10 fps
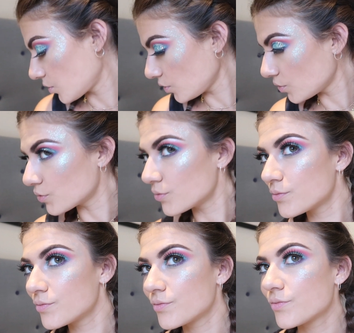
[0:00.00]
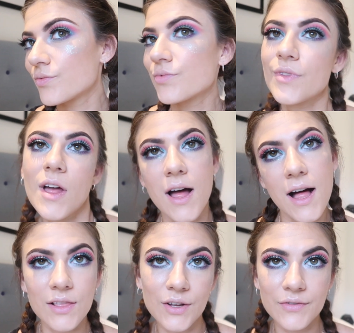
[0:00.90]
Ooh,
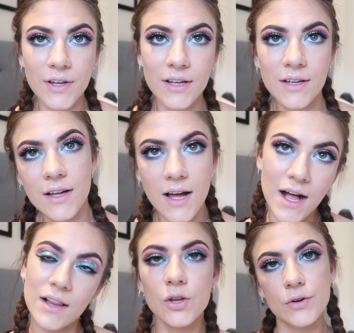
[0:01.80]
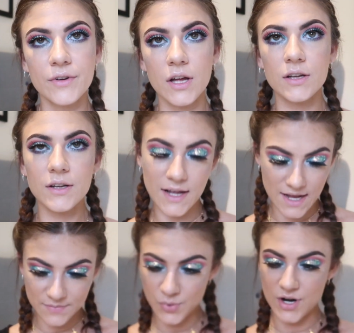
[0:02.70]
I love it. I love it.
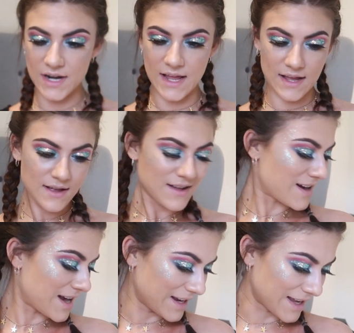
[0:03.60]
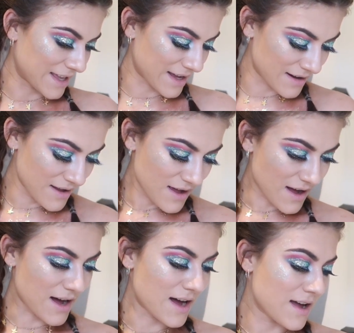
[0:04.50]
It's pretty. I like it.
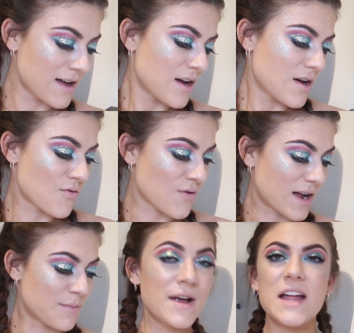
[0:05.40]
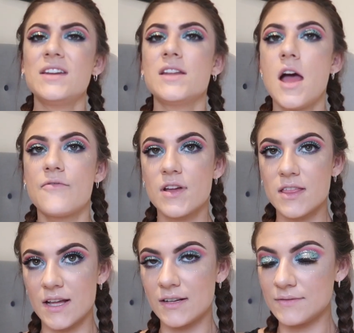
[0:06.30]
I recommend
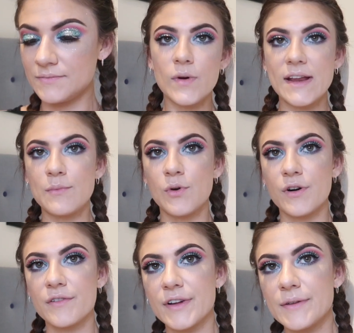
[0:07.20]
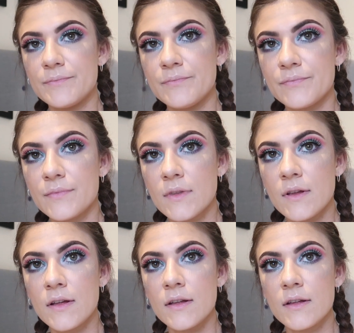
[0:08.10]
everything. We need more of it.
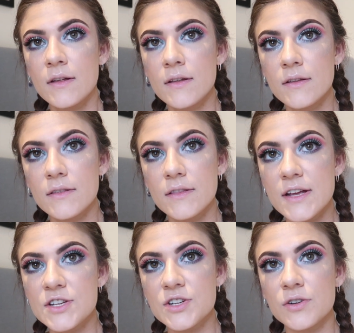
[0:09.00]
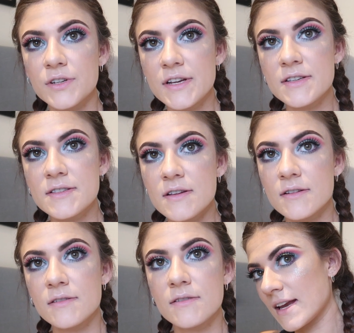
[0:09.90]
These shoulders,
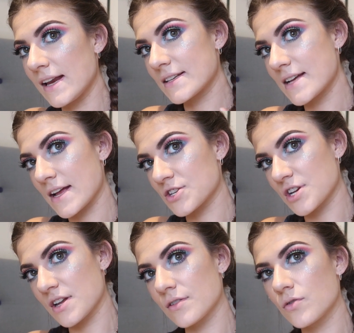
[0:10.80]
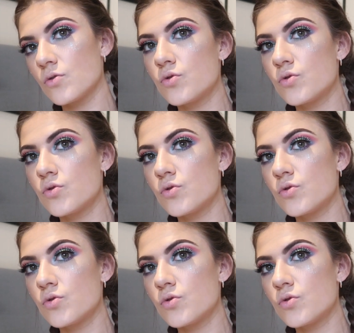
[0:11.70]
they need attention.